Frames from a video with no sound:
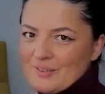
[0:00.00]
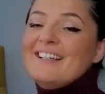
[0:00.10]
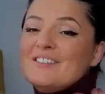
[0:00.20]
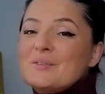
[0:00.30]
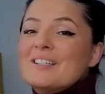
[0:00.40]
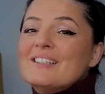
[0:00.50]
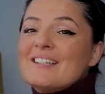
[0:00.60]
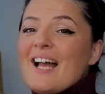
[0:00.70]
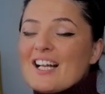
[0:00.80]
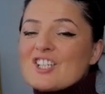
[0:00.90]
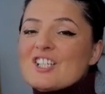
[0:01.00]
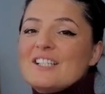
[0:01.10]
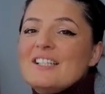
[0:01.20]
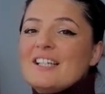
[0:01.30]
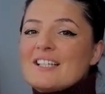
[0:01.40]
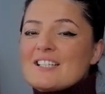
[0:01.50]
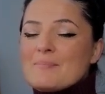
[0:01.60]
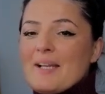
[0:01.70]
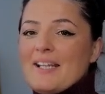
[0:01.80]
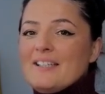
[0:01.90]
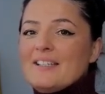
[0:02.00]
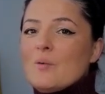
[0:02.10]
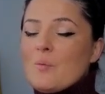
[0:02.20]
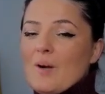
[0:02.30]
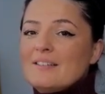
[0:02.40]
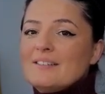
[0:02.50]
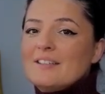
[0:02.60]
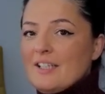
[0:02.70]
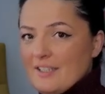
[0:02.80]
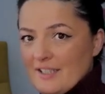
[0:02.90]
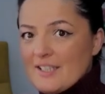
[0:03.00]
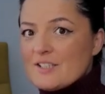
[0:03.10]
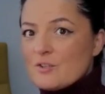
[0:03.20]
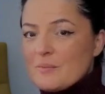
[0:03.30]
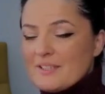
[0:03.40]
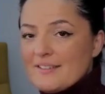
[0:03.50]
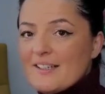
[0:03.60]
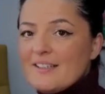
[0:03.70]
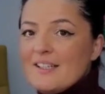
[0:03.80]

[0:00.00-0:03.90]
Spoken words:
It will actually explain what it needs to be done,